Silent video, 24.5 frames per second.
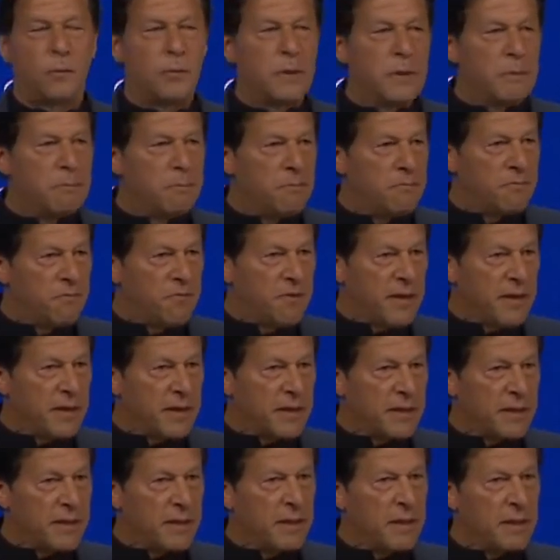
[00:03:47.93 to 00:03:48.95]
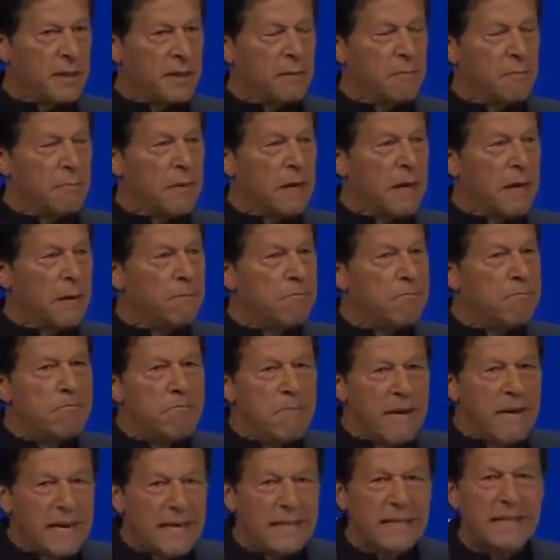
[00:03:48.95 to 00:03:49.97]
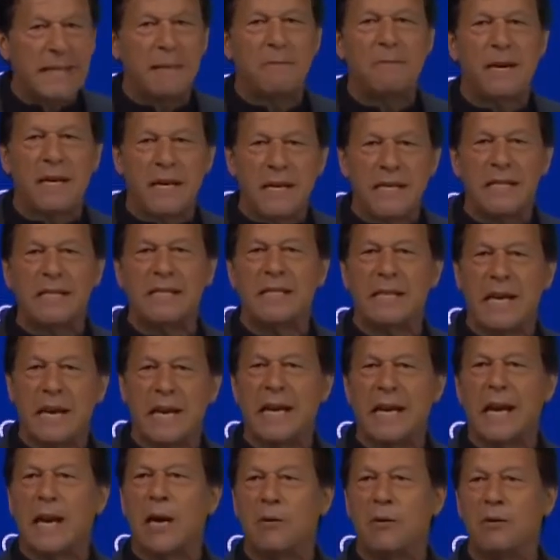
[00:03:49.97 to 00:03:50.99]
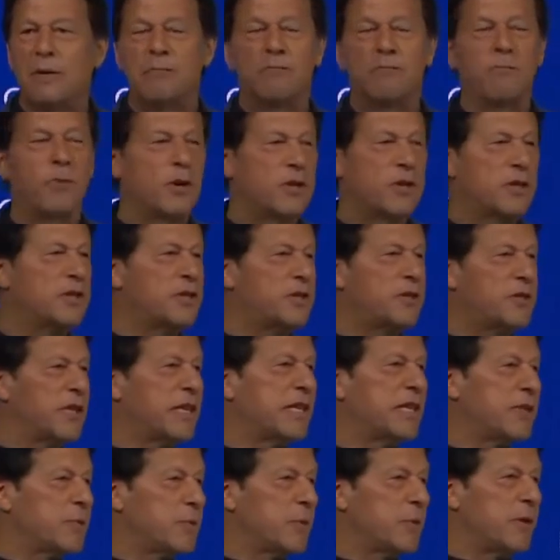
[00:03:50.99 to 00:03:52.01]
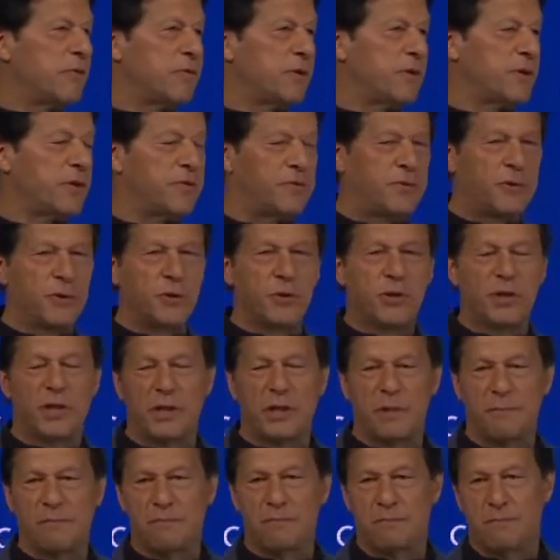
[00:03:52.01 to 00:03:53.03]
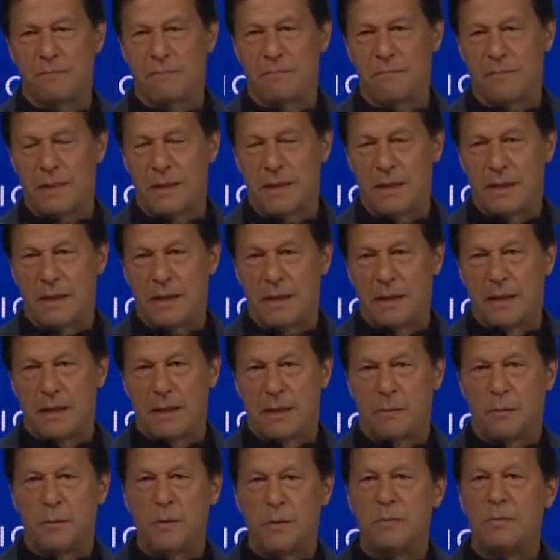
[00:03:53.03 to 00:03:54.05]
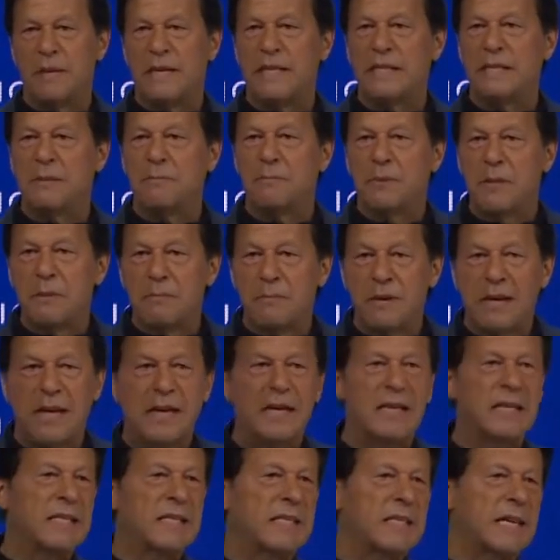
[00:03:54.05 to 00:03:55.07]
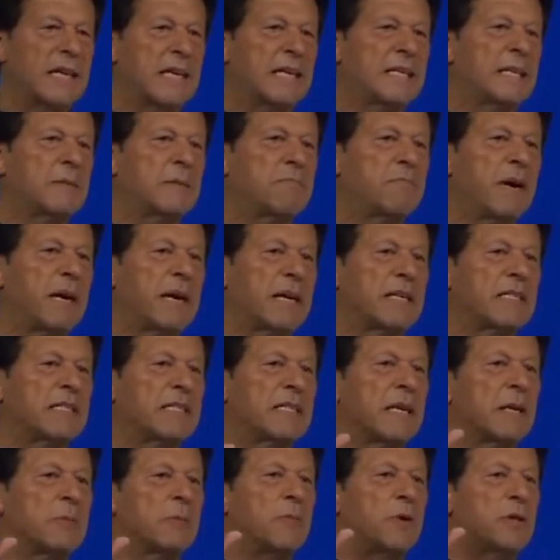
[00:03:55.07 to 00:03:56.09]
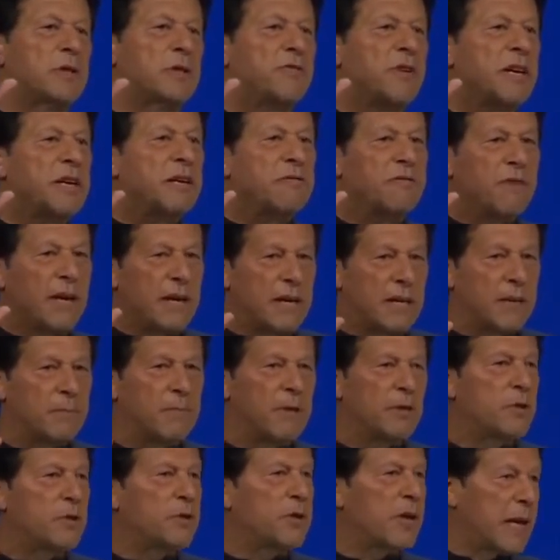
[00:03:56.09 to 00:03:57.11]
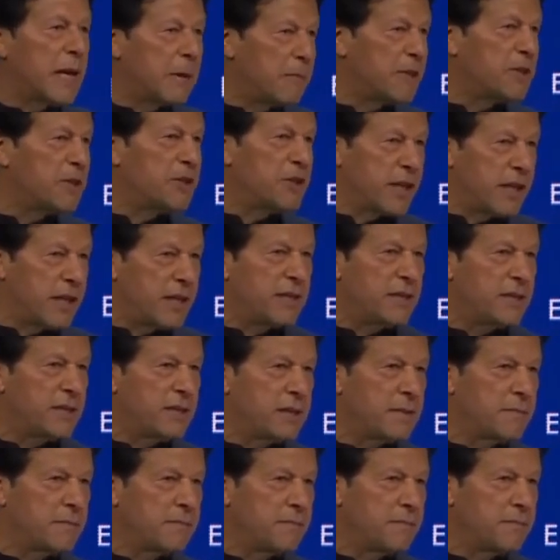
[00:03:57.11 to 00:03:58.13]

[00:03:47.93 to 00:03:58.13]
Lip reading: We first made them understand how important trees were for the future. We made the people understand that Pakistan was very vulnerable to climate change.